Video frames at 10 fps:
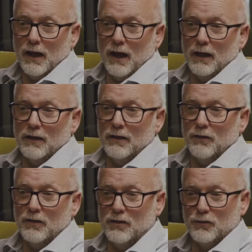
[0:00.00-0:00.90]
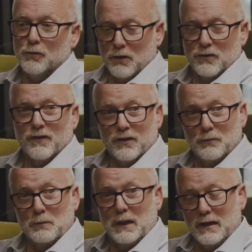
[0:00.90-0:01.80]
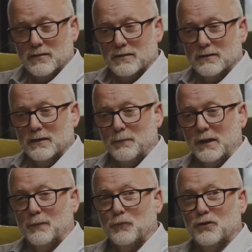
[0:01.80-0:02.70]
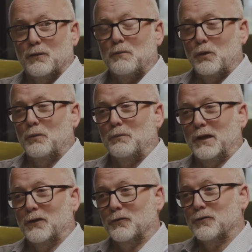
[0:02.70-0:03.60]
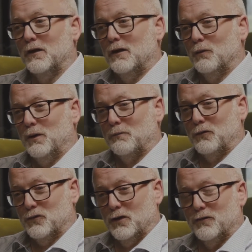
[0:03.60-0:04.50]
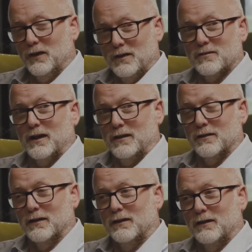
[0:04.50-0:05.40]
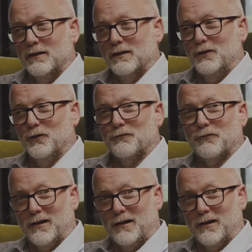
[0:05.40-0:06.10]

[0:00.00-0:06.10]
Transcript: the digital preservation piece, it becomes so important because we're preserving this data not for